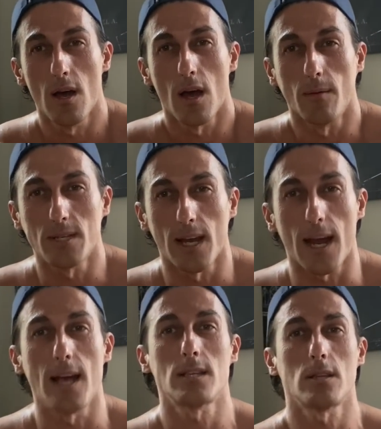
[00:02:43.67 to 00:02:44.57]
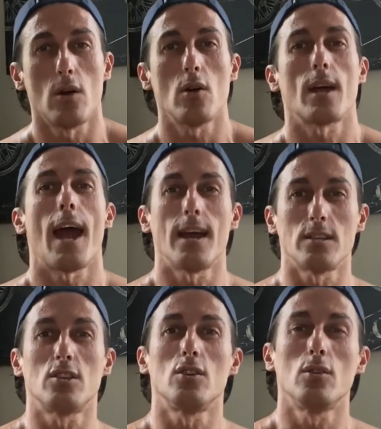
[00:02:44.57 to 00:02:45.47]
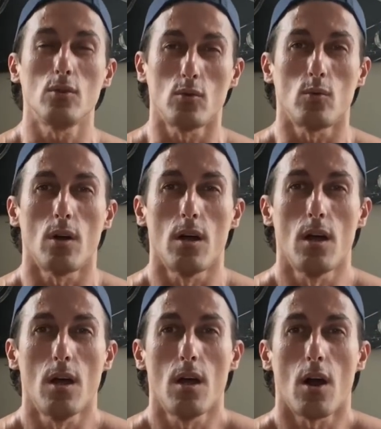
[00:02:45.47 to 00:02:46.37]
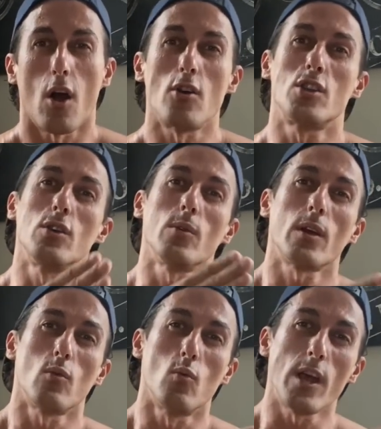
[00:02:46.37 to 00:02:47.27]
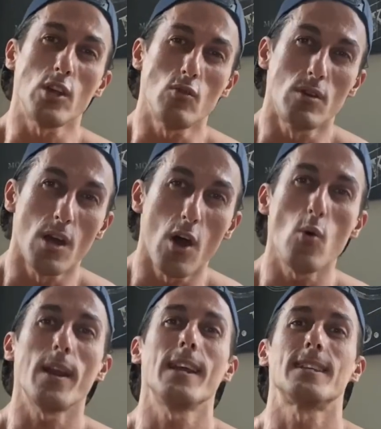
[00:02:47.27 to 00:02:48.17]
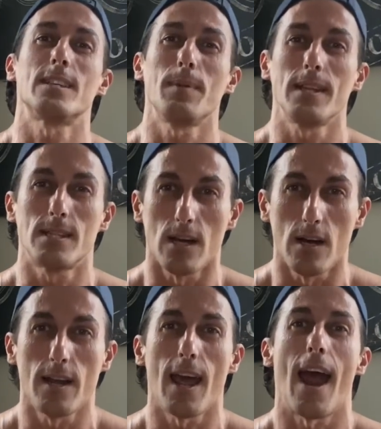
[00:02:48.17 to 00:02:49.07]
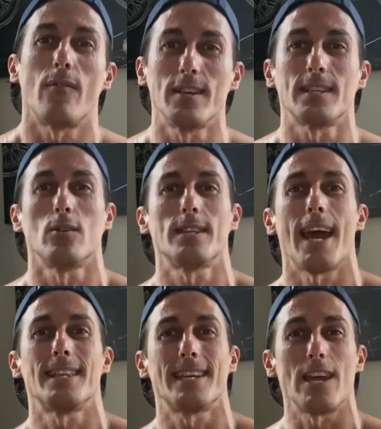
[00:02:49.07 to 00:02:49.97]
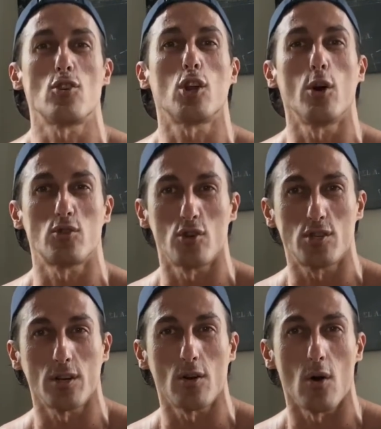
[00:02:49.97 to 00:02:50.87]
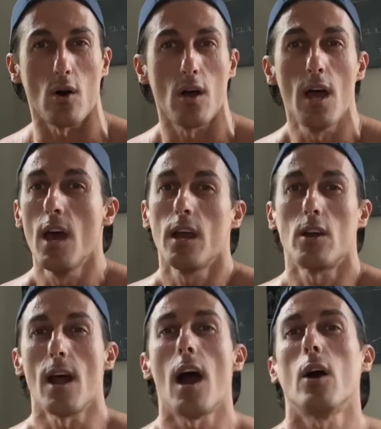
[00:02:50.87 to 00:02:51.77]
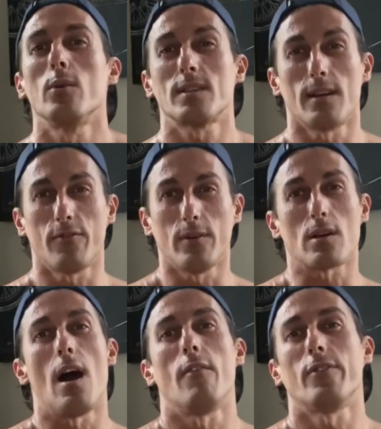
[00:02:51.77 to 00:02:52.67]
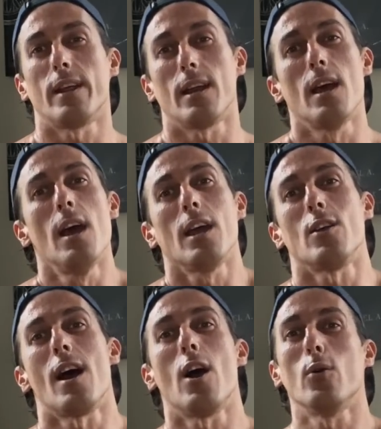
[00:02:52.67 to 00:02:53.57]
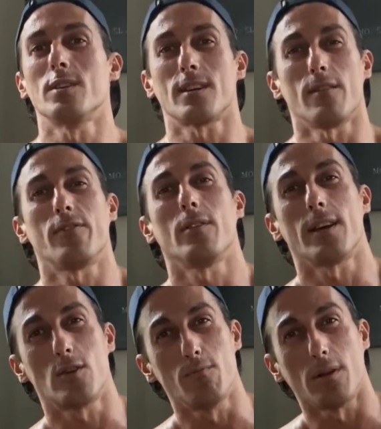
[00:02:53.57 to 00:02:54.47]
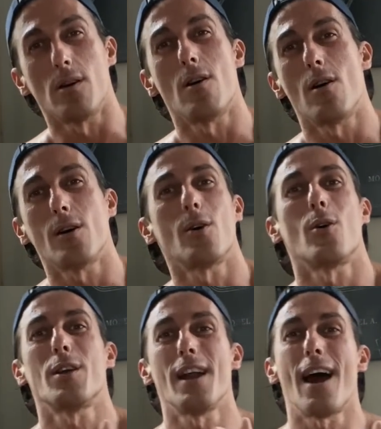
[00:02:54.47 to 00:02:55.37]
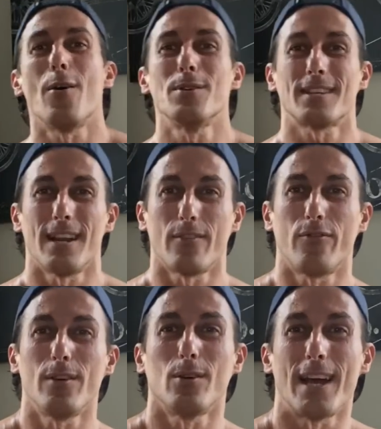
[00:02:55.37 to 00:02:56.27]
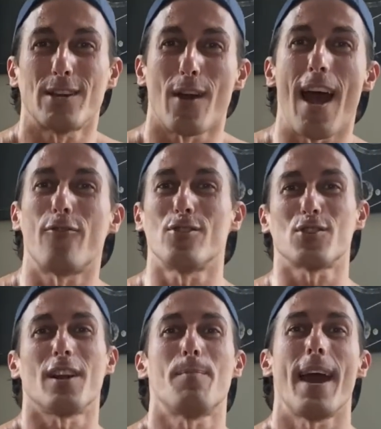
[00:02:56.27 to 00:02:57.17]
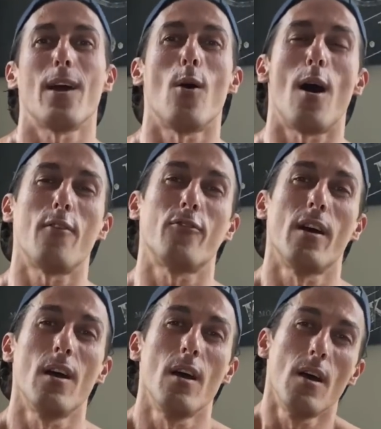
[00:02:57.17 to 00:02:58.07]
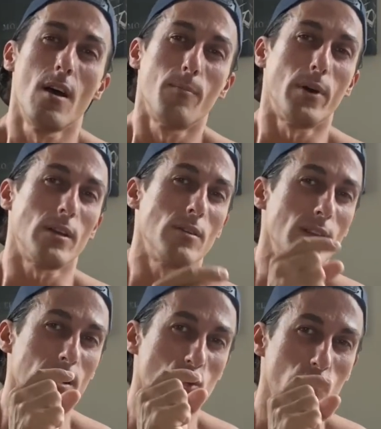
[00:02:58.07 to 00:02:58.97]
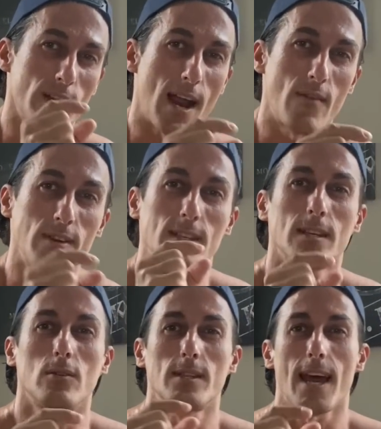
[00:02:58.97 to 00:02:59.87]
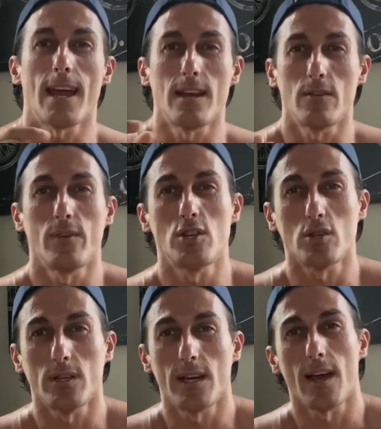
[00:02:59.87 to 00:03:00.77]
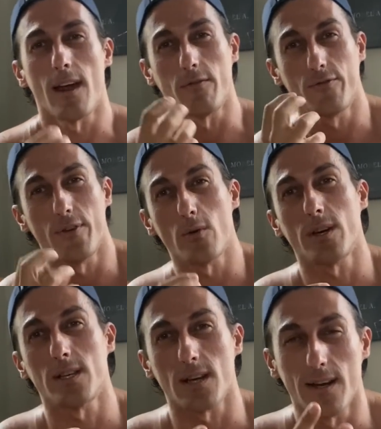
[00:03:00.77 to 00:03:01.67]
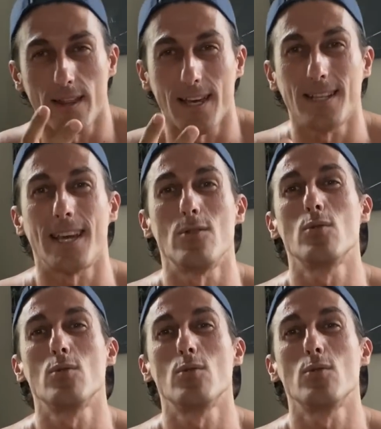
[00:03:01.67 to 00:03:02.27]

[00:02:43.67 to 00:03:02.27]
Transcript: I'm saying as long as you are doing, what you know needs to be done every single day to get you closer to the goal. You're not always gonna feel confident. You're not always gonna feel like you belong, or you're not always gonna feel like your efforts are gonna pay off. But you need to treat every single day individually and focus on the things that you